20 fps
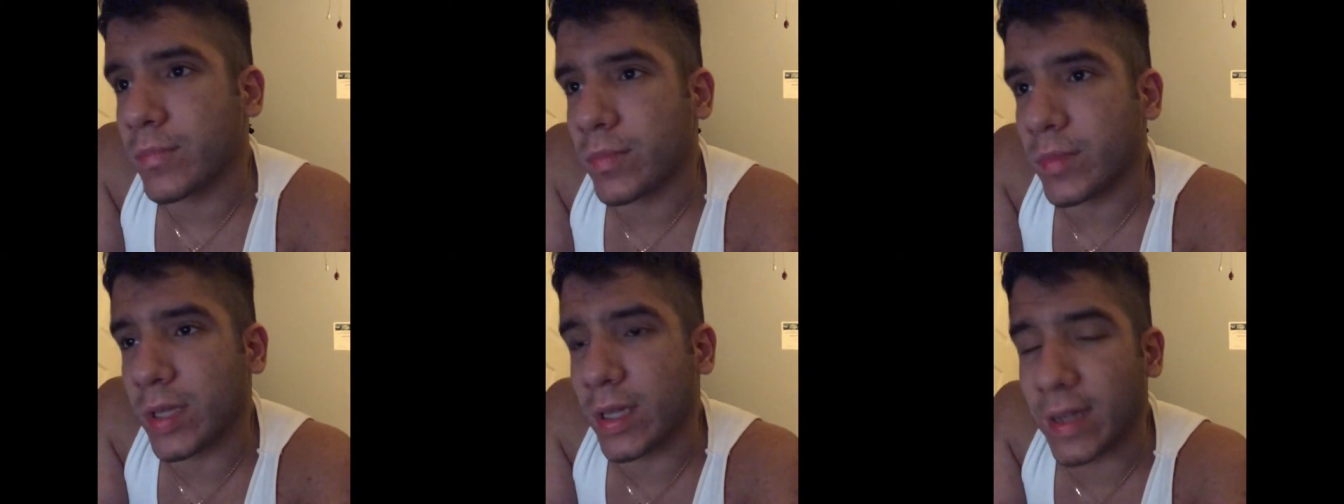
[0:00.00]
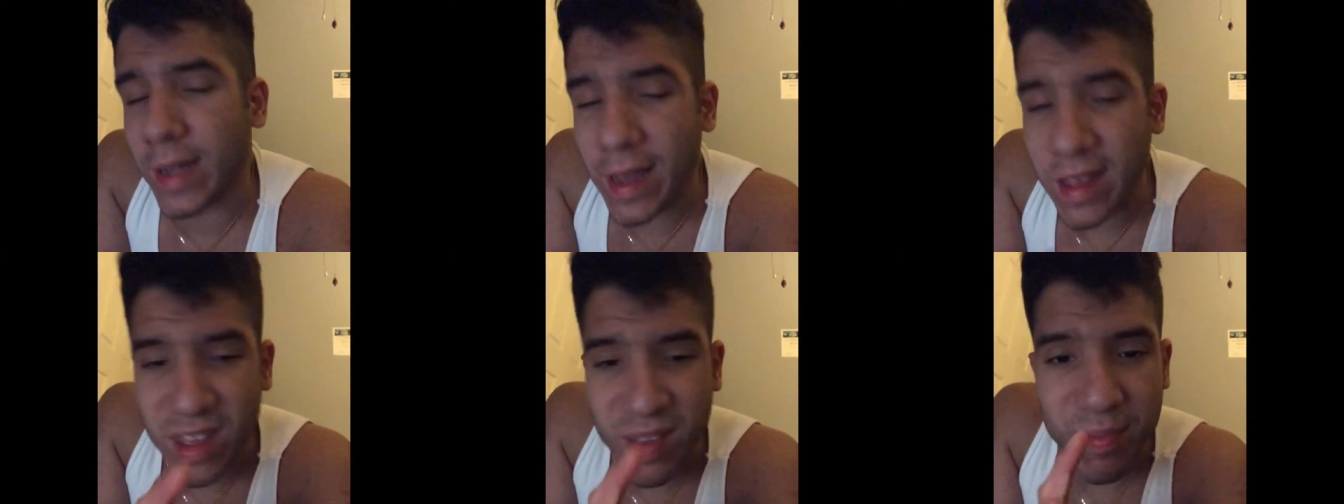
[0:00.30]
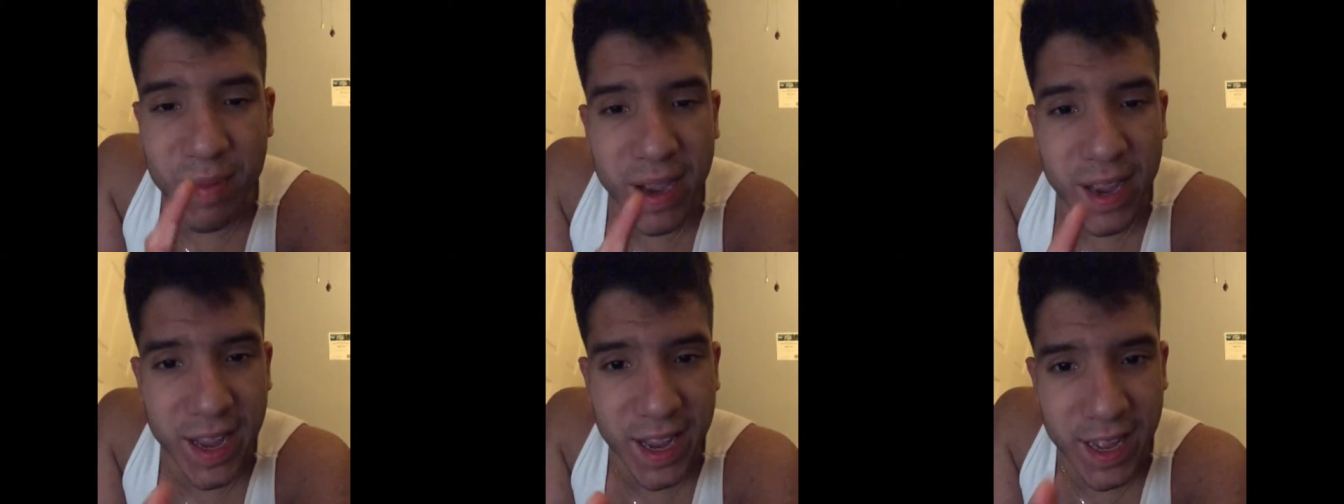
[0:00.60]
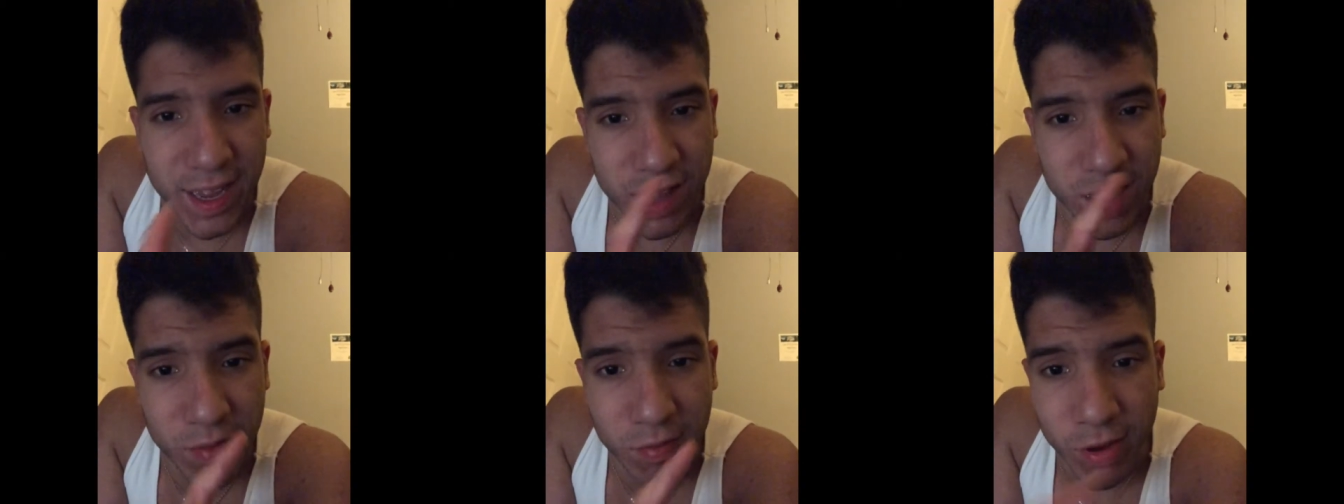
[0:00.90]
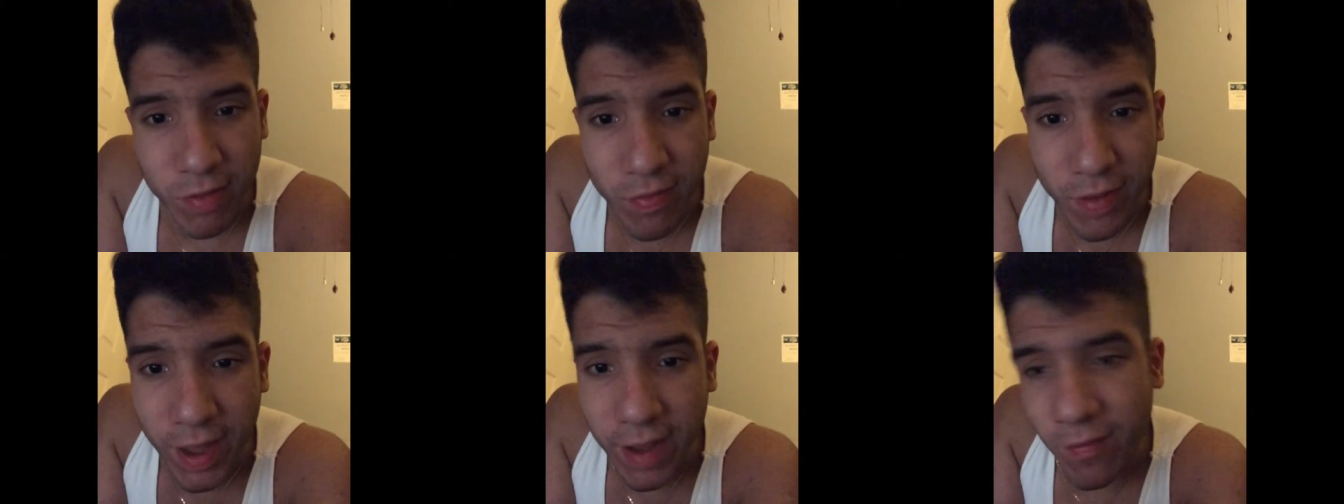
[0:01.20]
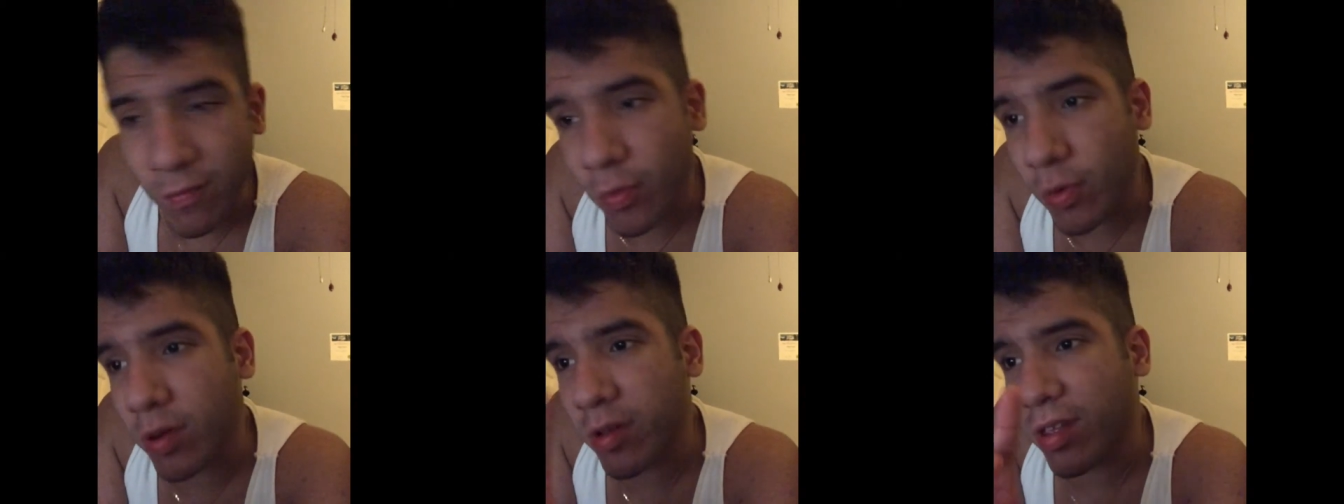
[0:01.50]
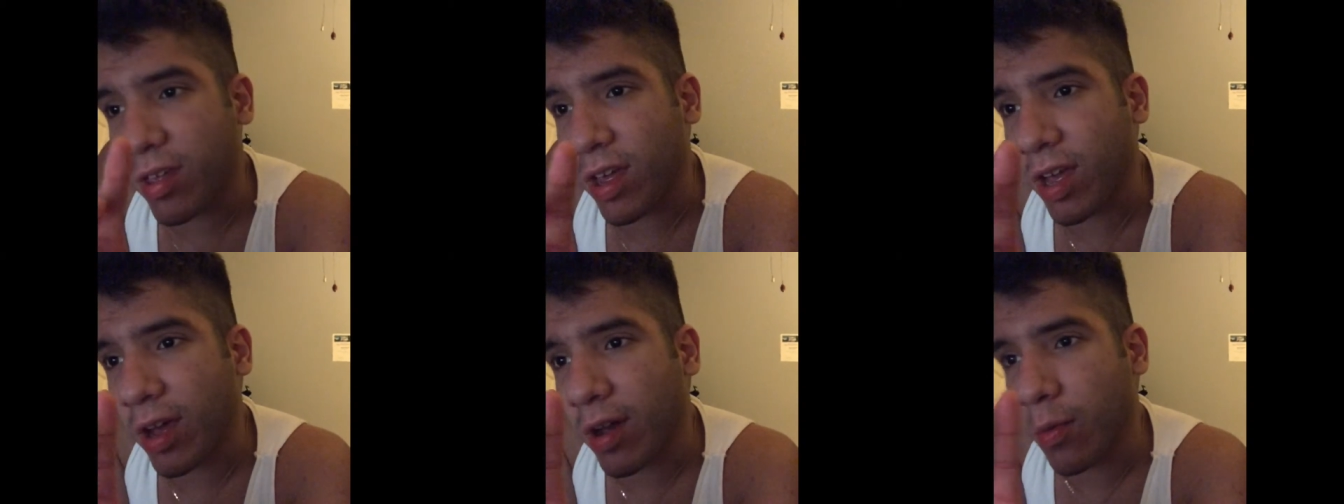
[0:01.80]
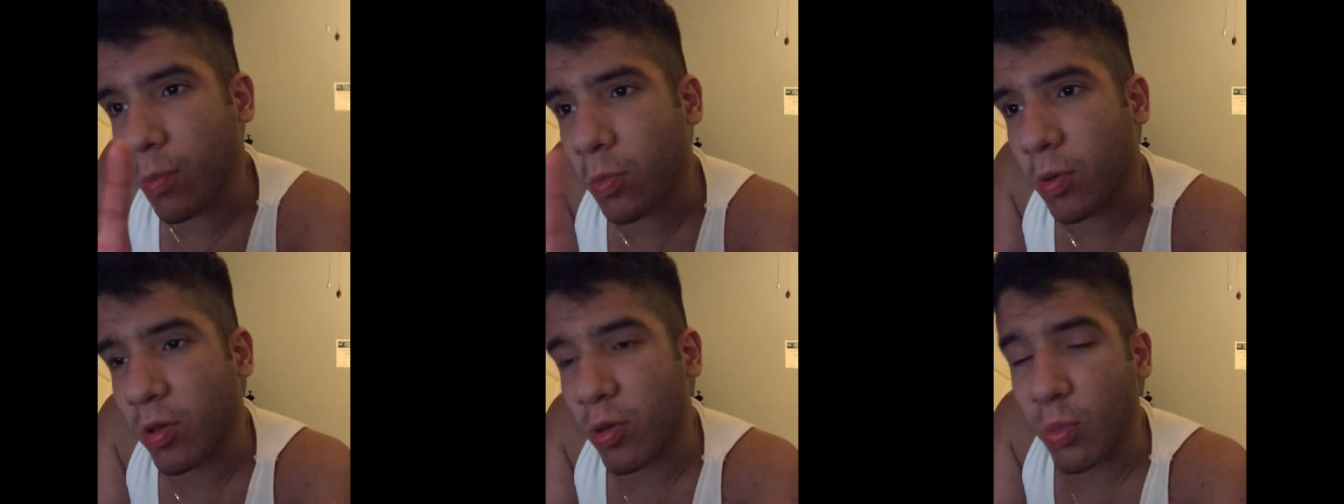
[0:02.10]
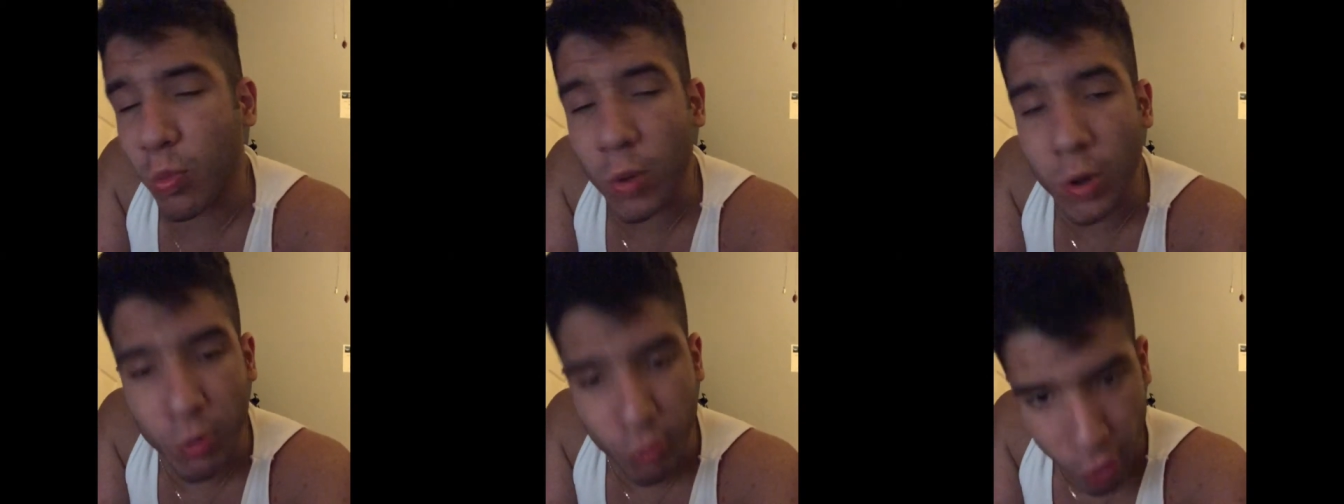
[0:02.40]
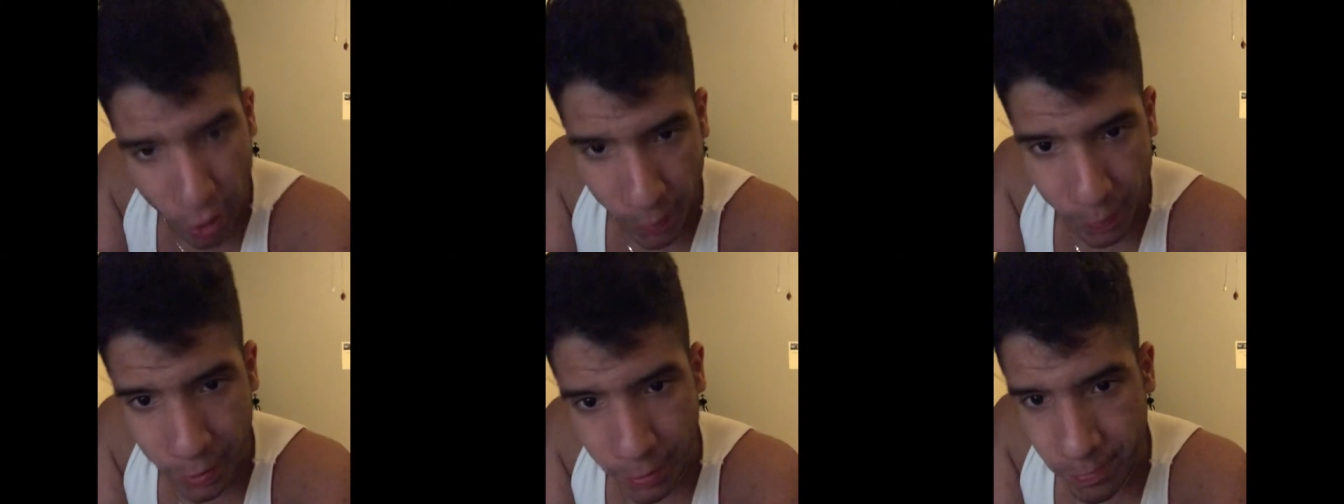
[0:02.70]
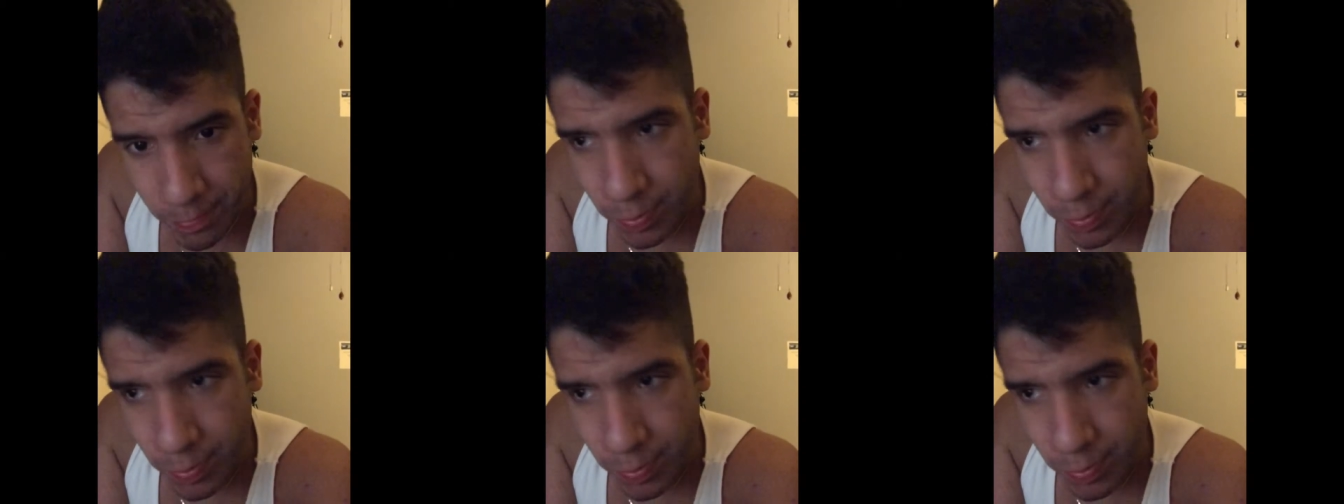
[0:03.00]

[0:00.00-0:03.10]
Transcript: The last time I hit 75 was 1 rep.